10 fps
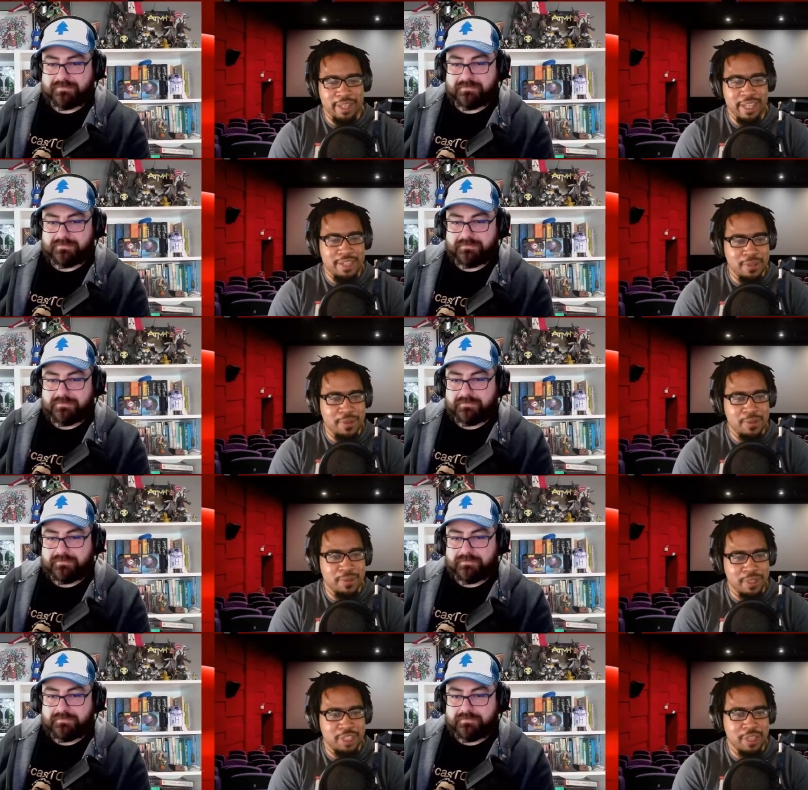Speaker 1: into
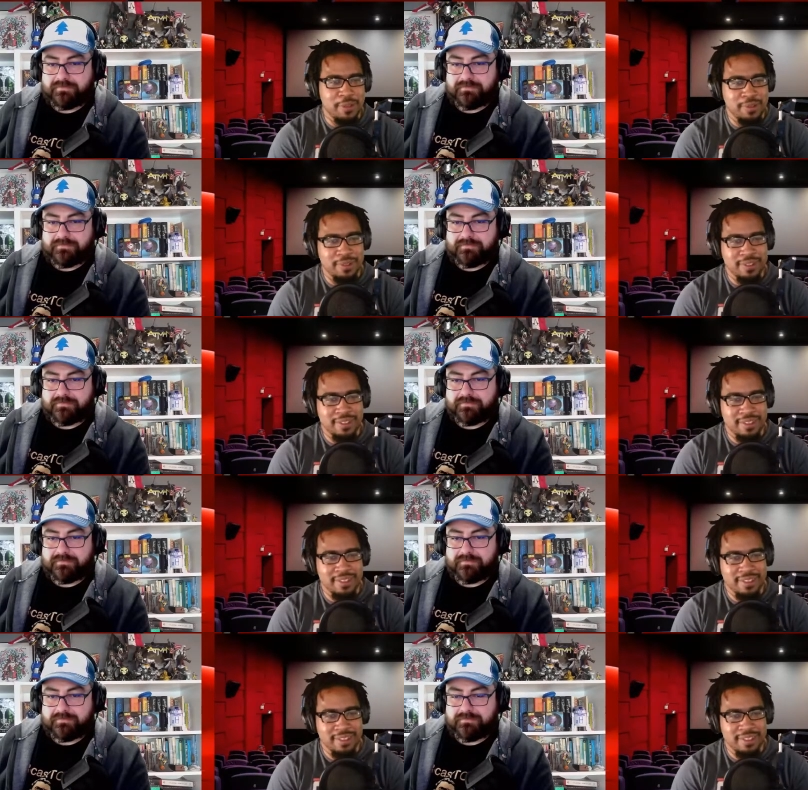the show.
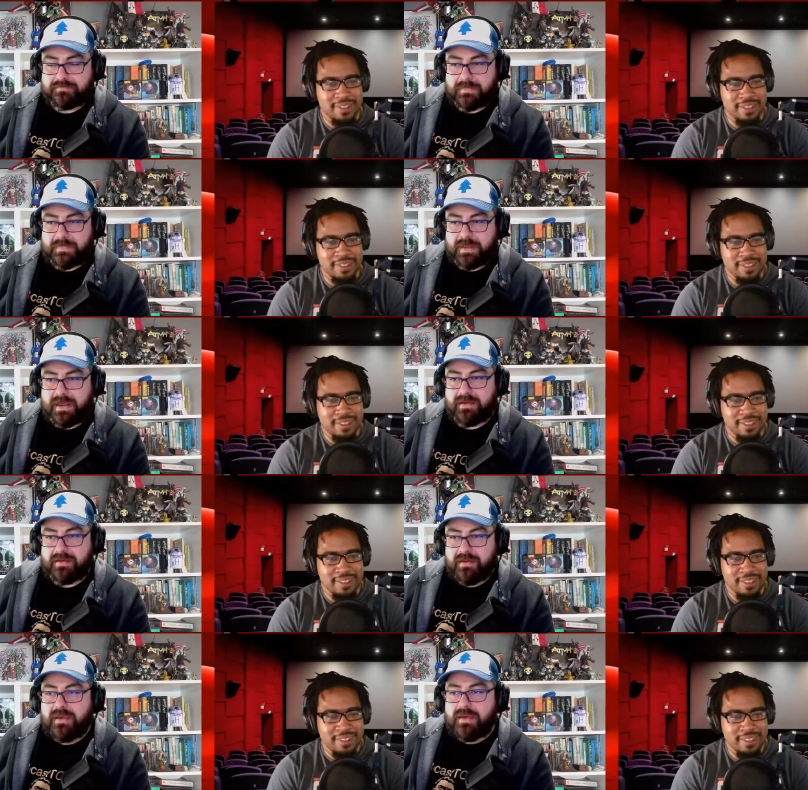
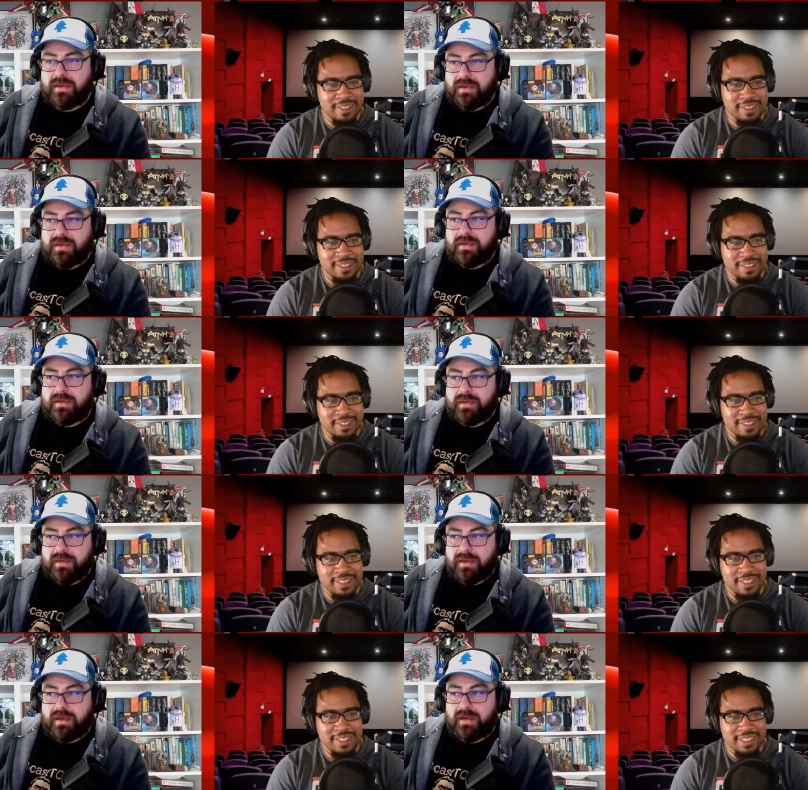
Speaker 2: Yeah.
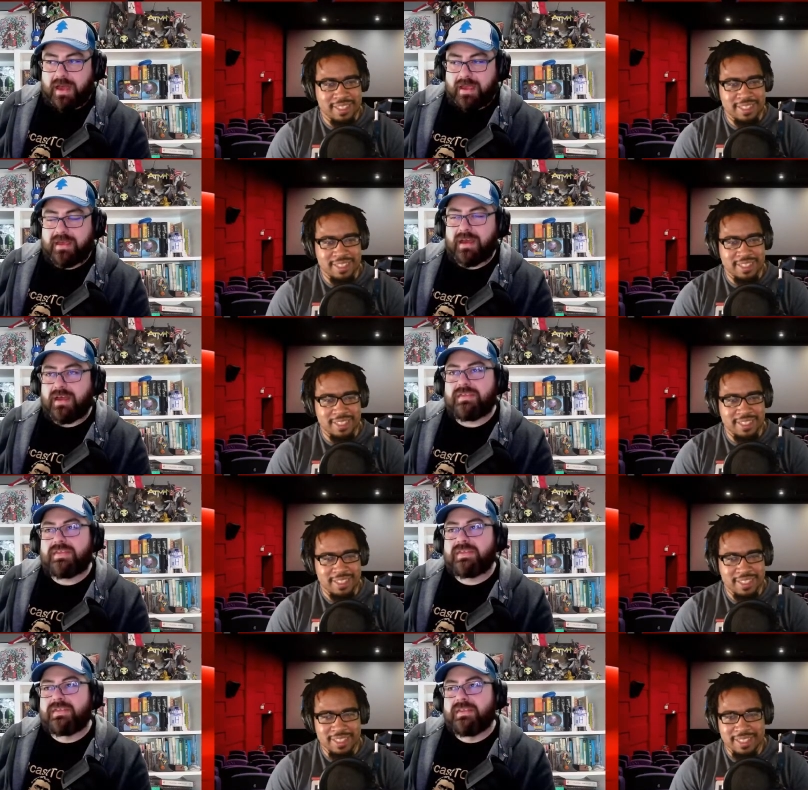I
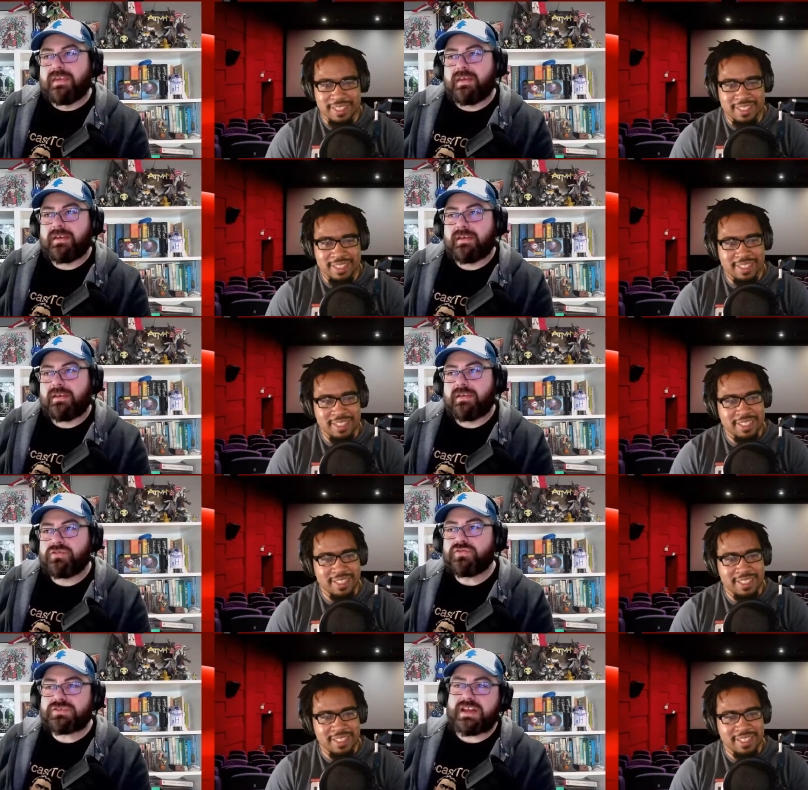
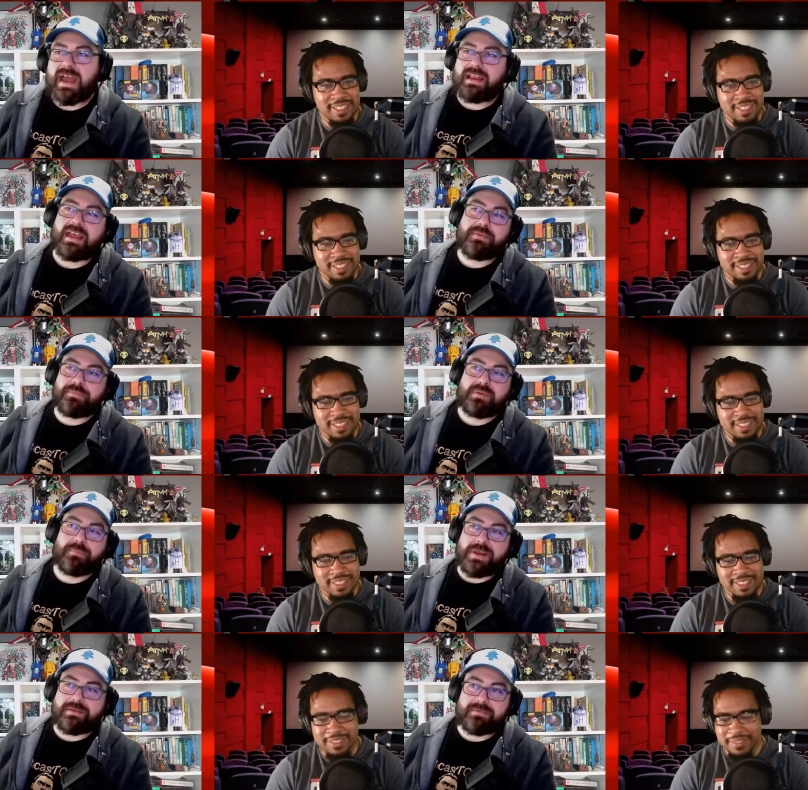usually I like
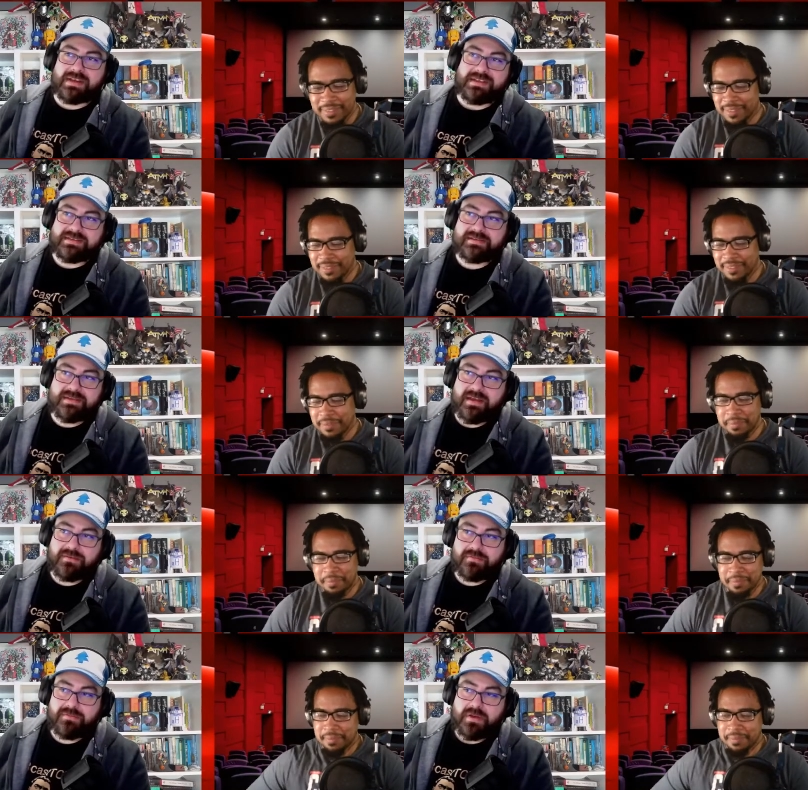weekly releases now.